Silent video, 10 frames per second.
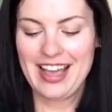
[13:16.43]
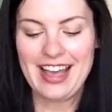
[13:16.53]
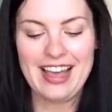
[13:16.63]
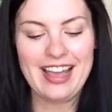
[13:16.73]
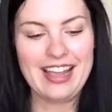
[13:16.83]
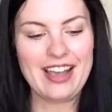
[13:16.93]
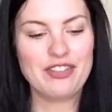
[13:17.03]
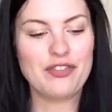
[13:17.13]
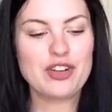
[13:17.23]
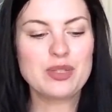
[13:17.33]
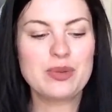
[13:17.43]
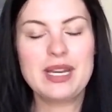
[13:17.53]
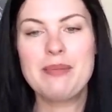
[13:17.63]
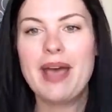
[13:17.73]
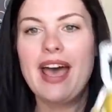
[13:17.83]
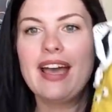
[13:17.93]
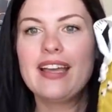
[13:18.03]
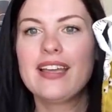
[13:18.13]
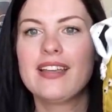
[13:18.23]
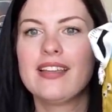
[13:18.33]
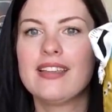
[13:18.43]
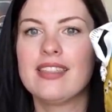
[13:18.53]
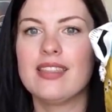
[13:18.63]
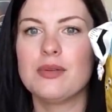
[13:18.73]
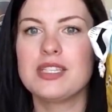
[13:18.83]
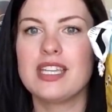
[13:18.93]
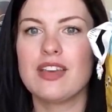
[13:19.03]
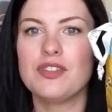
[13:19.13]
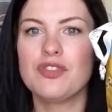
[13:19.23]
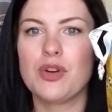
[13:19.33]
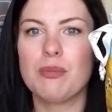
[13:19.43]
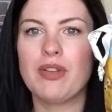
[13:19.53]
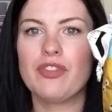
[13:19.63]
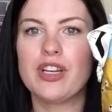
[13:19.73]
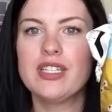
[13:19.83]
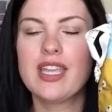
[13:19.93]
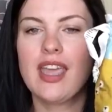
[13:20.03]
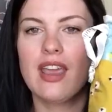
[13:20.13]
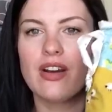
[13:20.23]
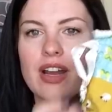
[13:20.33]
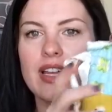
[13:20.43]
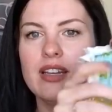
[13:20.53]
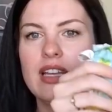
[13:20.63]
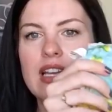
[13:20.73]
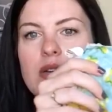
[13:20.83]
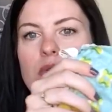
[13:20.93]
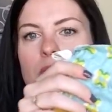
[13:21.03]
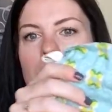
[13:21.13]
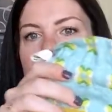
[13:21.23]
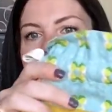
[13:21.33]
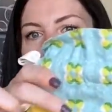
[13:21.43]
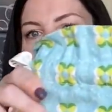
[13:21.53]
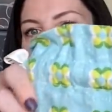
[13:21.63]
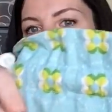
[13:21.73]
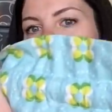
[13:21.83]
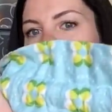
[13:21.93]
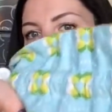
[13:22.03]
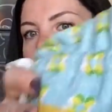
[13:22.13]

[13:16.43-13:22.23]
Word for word: I have the first one in a bag that was a gift from my friend Karen when we went to